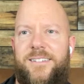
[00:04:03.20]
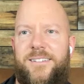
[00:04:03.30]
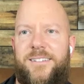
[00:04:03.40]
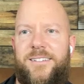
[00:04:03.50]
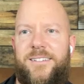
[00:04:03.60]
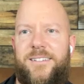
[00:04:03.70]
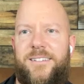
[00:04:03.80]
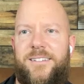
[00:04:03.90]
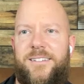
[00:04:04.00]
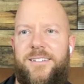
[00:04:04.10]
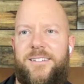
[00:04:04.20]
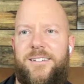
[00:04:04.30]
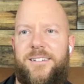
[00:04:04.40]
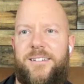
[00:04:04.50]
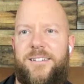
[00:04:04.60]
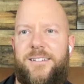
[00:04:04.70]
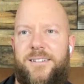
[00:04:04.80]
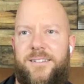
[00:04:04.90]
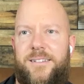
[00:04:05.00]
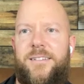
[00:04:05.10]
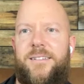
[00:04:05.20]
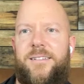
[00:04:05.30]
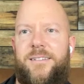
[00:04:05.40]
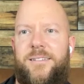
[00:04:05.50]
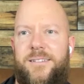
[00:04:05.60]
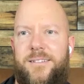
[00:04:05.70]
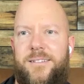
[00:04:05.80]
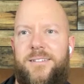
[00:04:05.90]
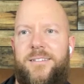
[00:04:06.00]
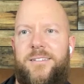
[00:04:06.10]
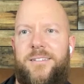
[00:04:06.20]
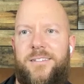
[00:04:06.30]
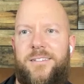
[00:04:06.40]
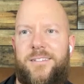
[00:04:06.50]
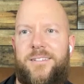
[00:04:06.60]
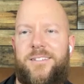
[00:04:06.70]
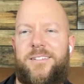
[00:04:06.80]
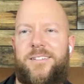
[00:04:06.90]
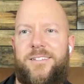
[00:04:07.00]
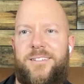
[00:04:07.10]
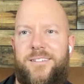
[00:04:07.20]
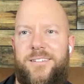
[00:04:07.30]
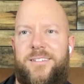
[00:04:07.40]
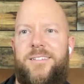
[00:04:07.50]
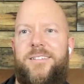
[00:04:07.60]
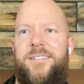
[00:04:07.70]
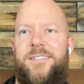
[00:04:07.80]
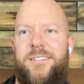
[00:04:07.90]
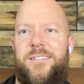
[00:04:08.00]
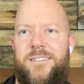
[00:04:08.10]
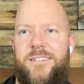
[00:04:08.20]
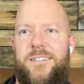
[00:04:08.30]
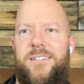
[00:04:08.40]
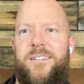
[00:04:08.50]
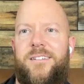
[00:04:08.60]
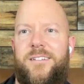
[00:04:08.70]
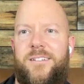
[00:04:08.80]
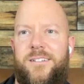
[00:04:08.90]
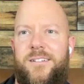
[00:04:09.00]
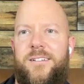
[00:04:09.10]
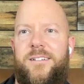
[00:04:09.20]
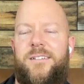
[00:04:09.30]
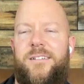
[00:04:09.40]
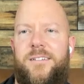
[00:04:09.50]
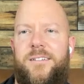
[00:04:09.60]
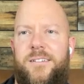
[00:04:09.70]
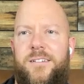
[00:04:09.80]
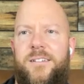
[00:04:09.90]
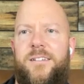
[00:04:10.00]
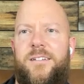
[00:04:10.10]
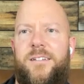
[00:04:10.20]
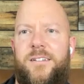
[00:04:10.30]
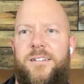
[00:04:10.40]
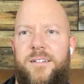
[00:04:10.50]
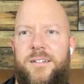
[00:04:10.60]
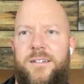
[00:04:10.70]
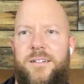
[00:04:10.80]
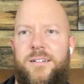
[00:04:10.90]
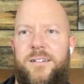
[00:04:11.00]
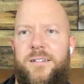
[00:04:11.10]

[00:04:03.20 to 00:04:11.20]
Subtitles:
(not speaking)